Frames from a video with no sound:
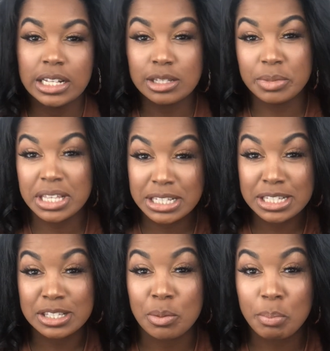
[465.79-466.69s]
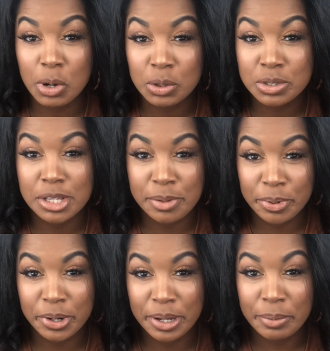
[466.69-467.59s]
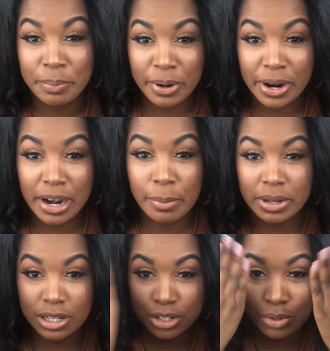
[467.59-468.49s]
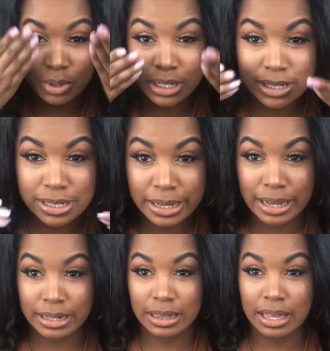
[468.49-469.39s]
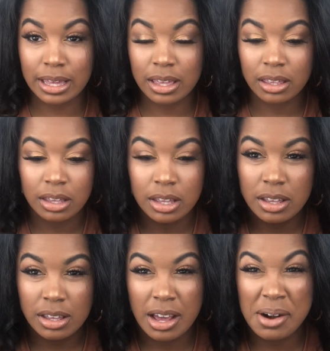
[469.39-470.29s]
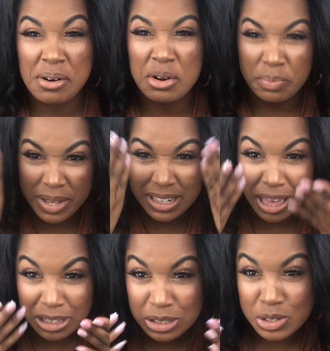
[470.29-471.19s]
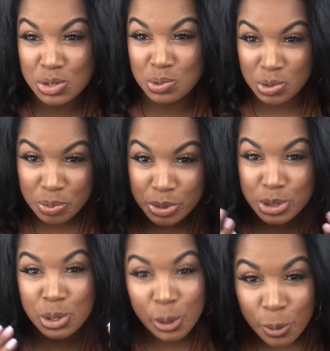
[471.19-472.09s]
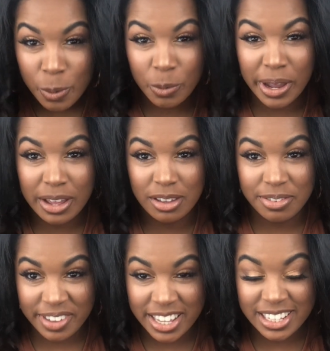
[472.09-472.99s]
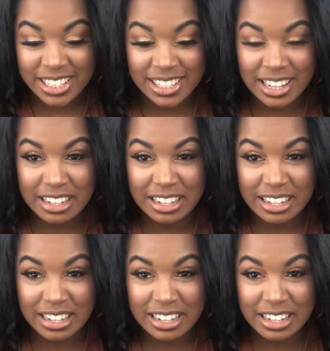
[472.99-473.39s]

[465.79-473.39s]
To me, this is the most important part because you want it to kind of like, I don't know, be like a little swoop or scoop around your face.